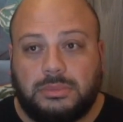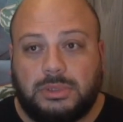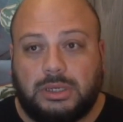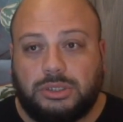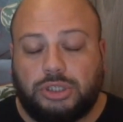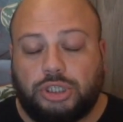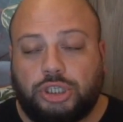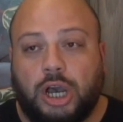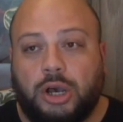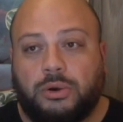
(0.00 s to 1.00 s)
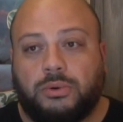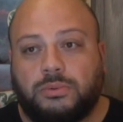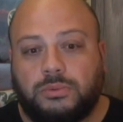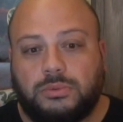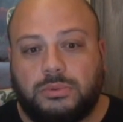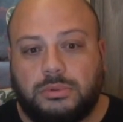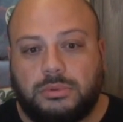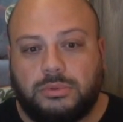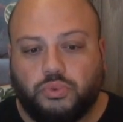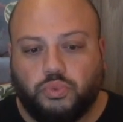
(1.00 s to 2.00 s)
So
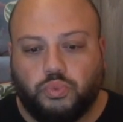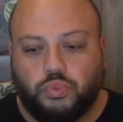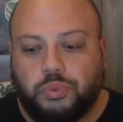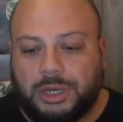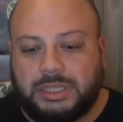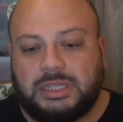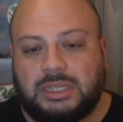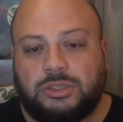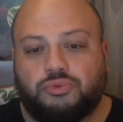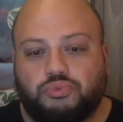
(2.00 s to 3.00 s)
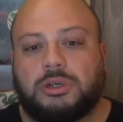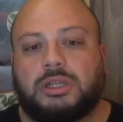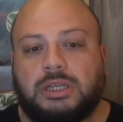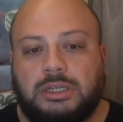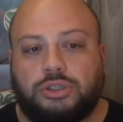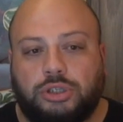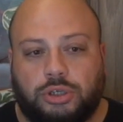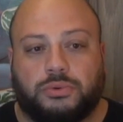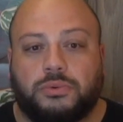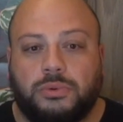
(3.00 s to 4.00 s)
what does this really
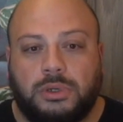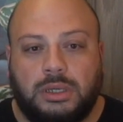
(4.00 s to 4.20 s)
do?